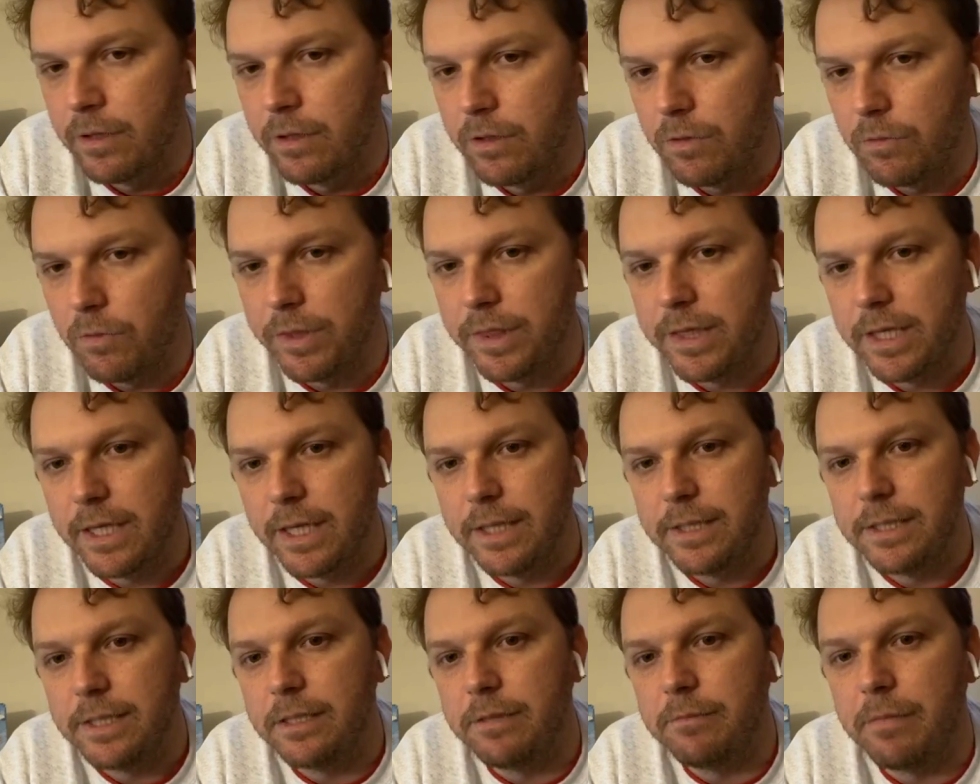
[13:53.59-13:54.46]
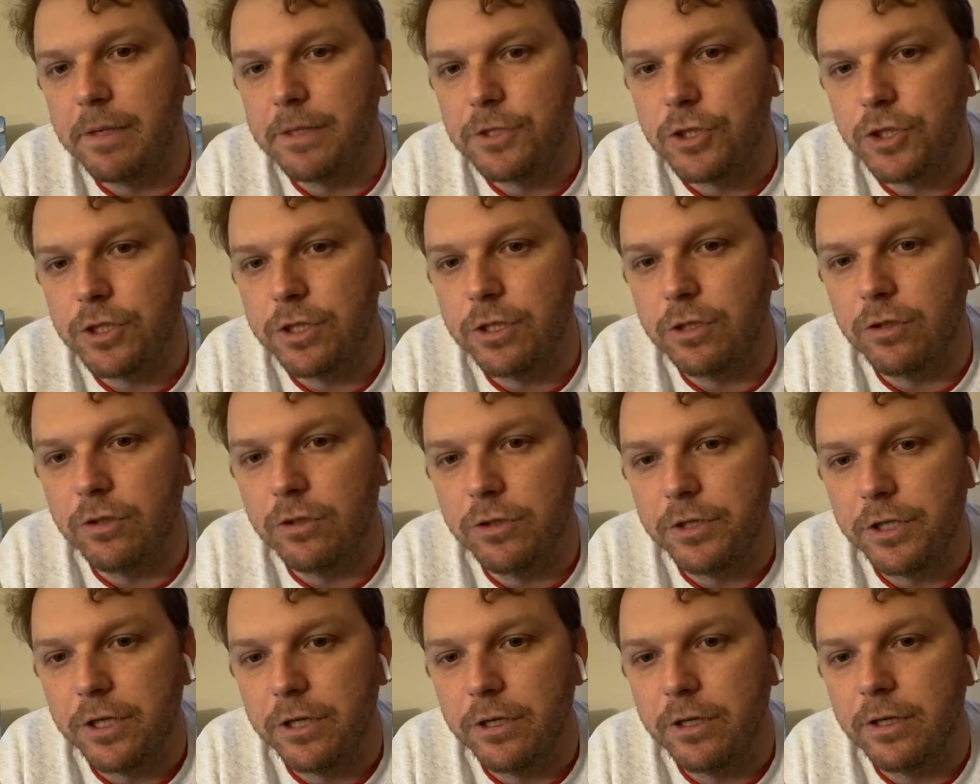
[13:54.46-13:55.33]
One thing I didn't mention
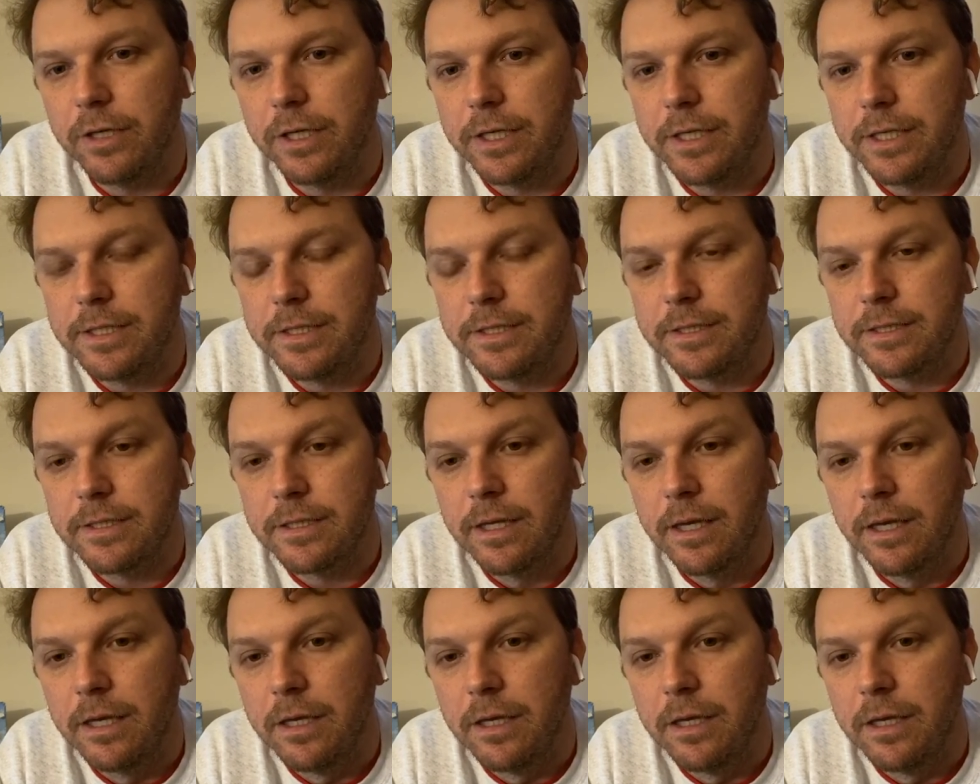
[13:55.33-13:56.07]
earlier is